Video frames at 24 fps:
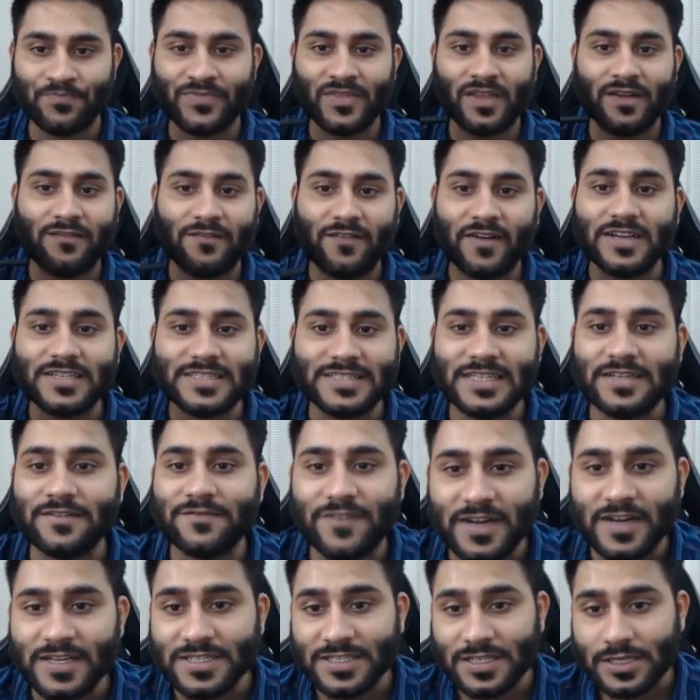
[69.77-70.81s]
First thing
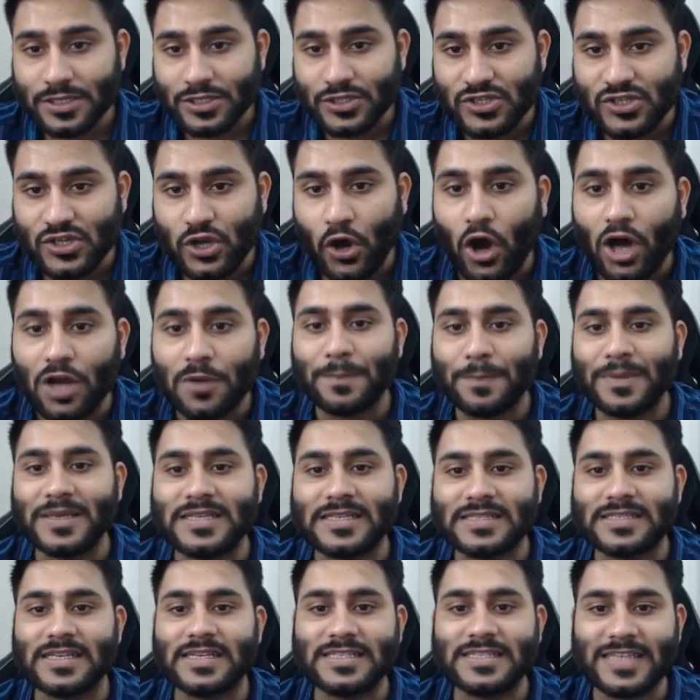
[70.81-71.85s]
first, your
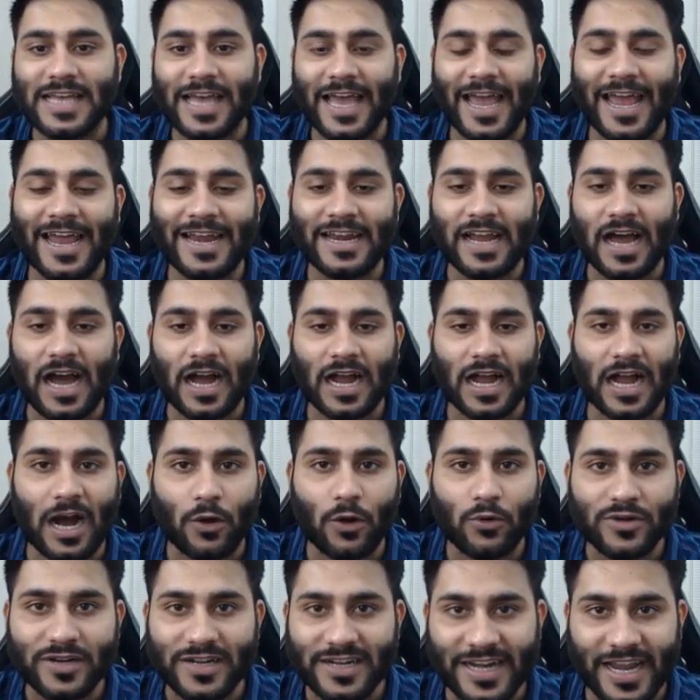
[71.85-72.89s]
business and
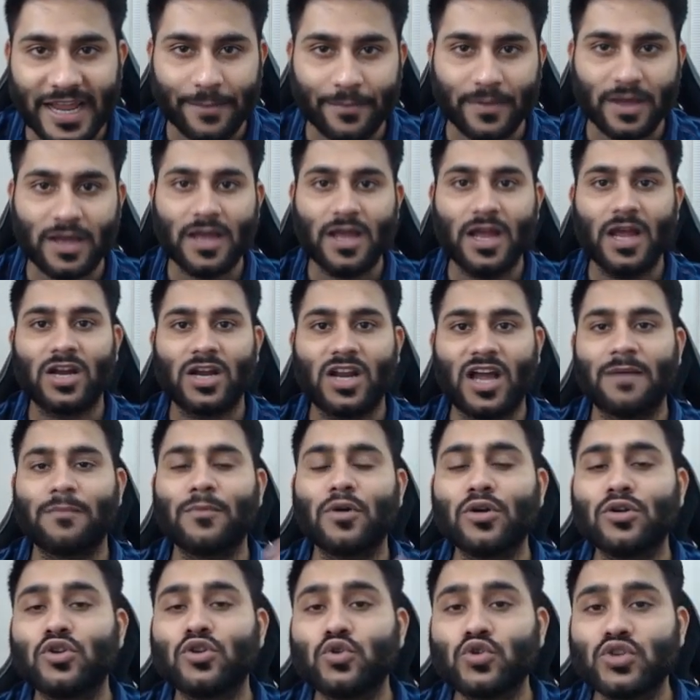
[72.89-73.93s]
account name. Now I'm
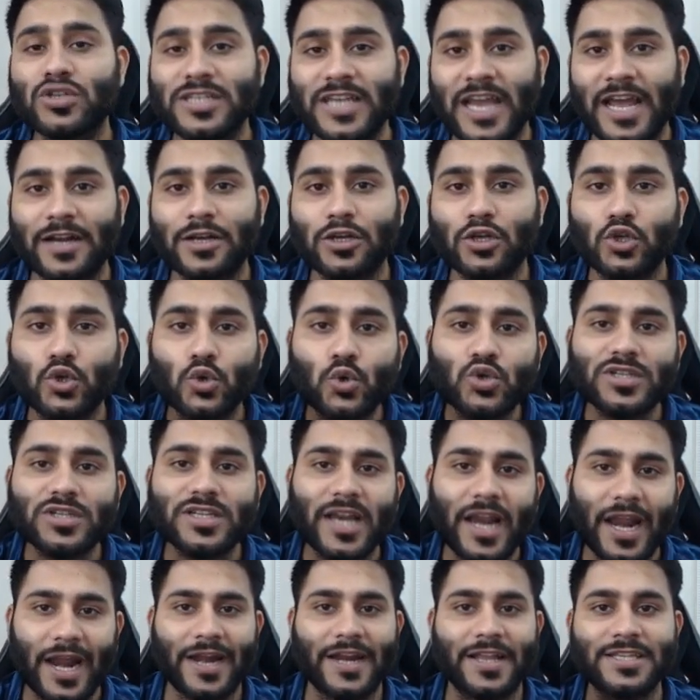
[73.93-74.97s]
going to share 2
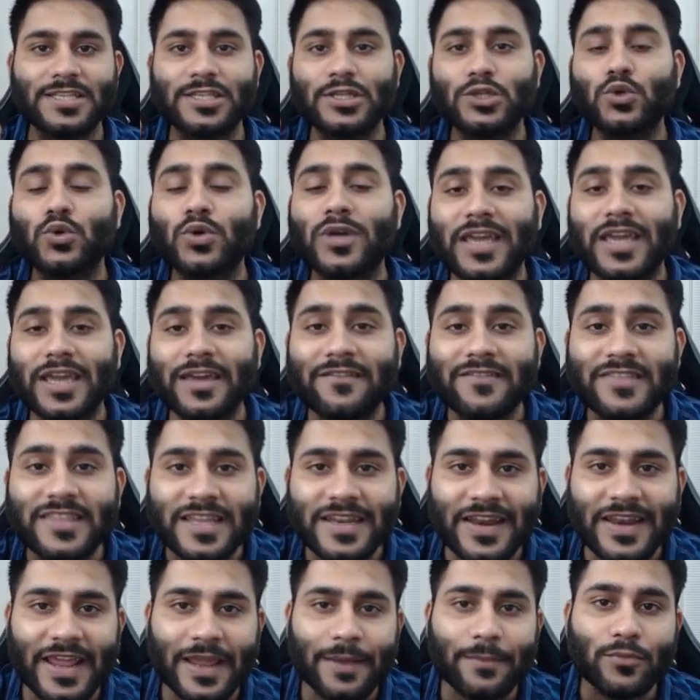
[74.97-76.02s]
strategies to give the
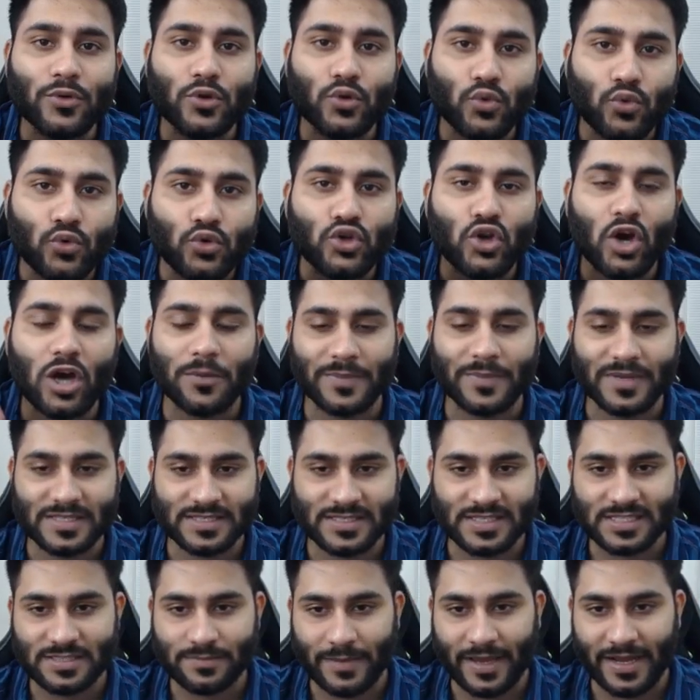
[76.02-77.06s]
name to your
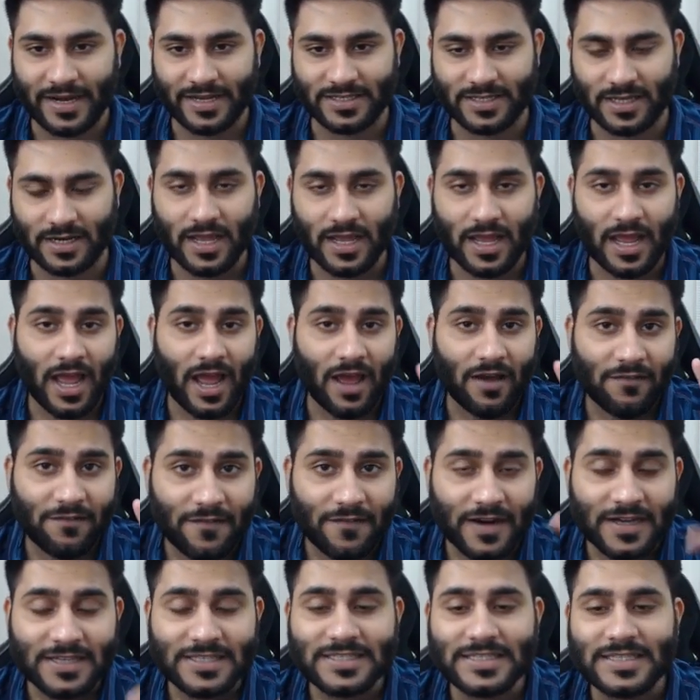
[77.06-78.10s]
business manager.
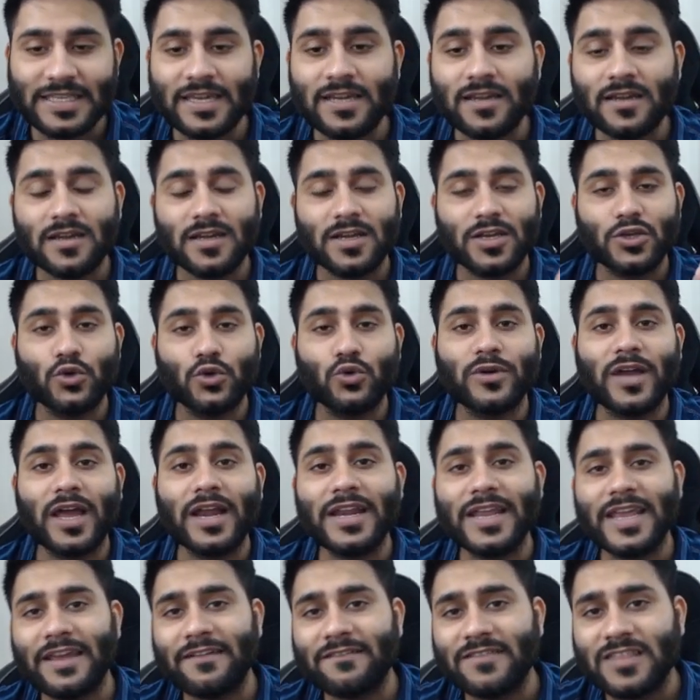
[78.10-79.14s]
First thing, you can
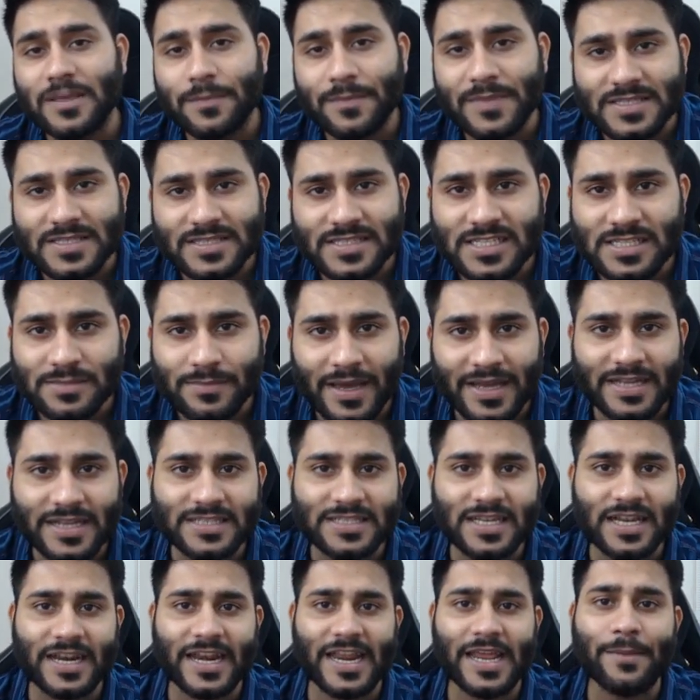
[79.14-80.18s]
give the business
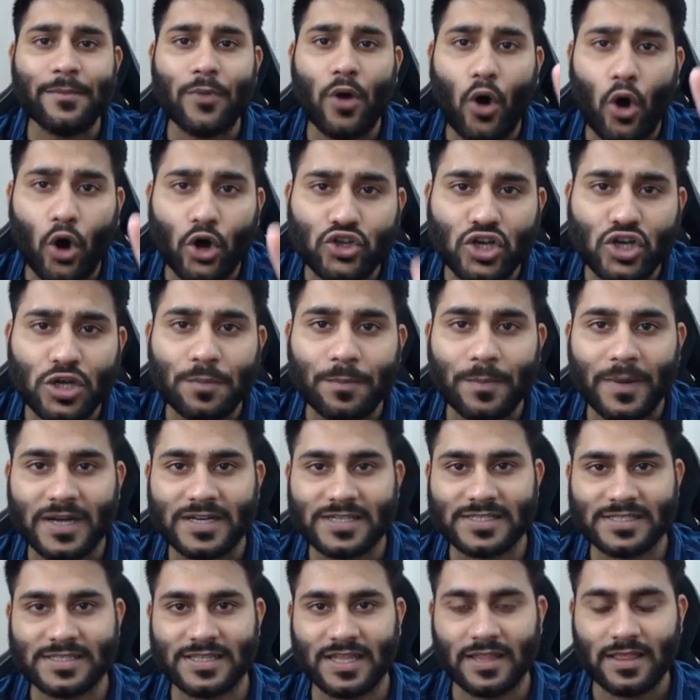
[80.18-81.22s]
manager name on your
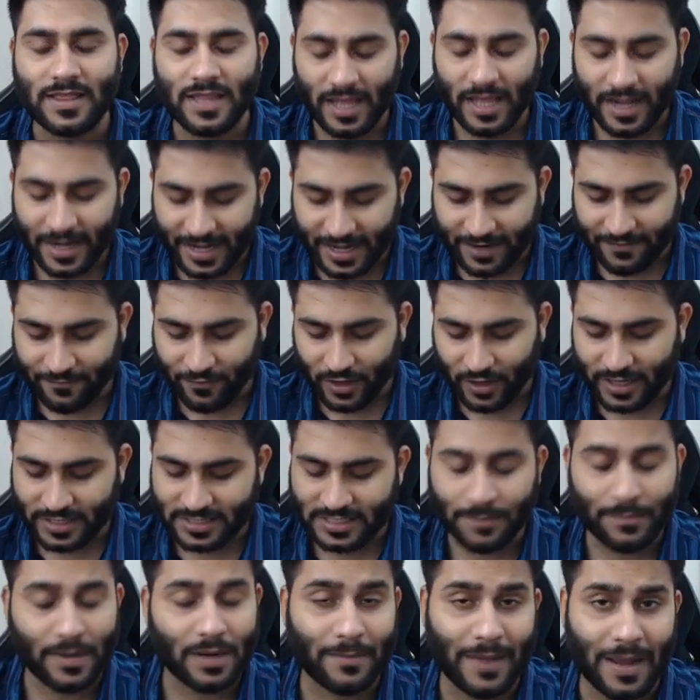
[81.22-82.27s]
personal name. For
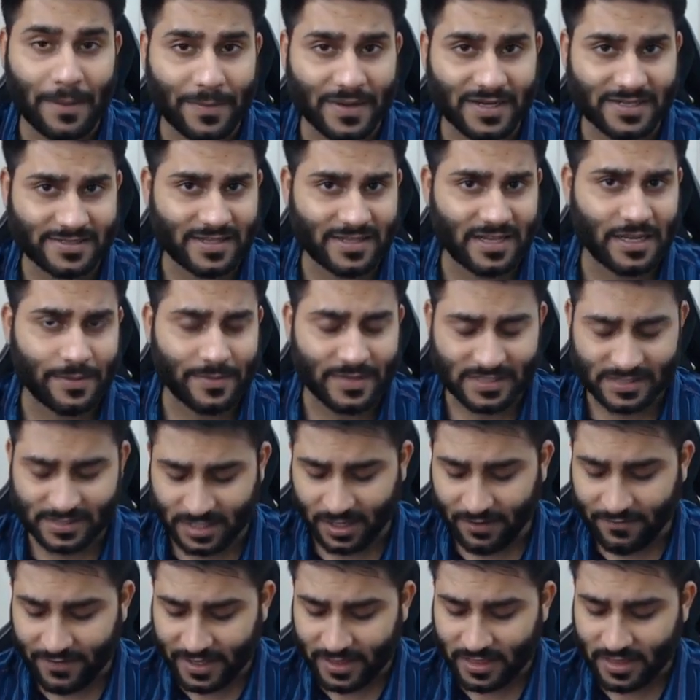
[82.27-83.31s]
example, my personal name is
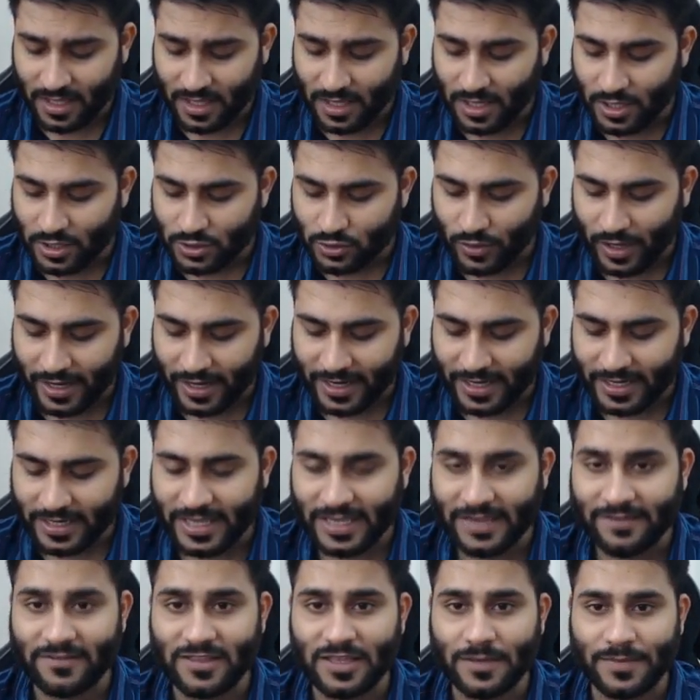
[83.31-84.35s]
Naveen. So I can
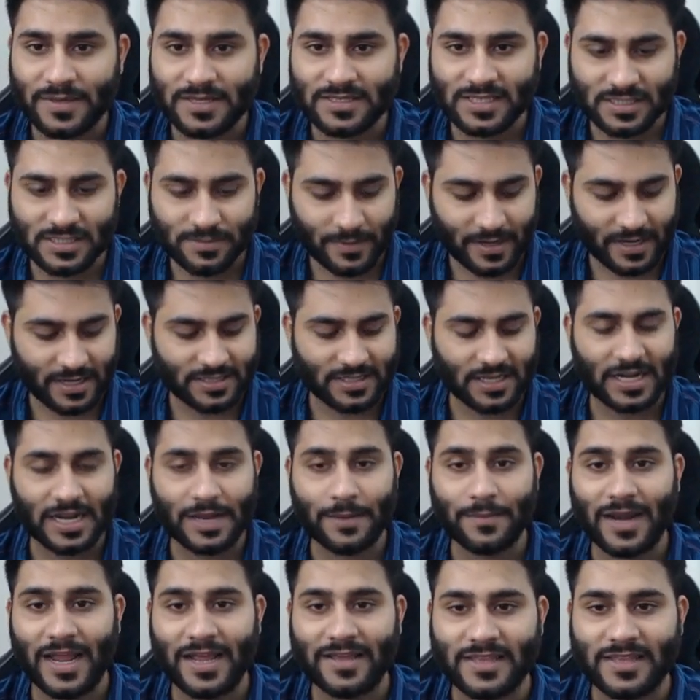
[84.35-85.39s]
give the business manager name
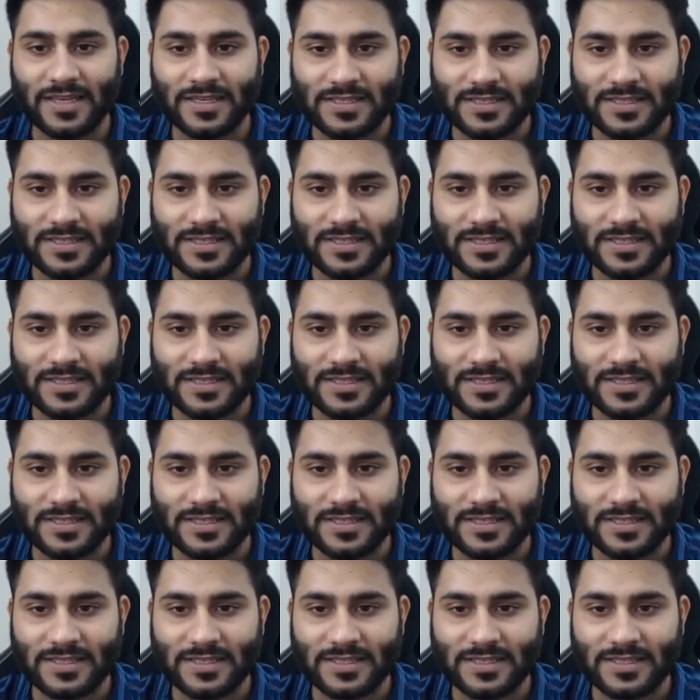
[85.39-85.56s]
like this,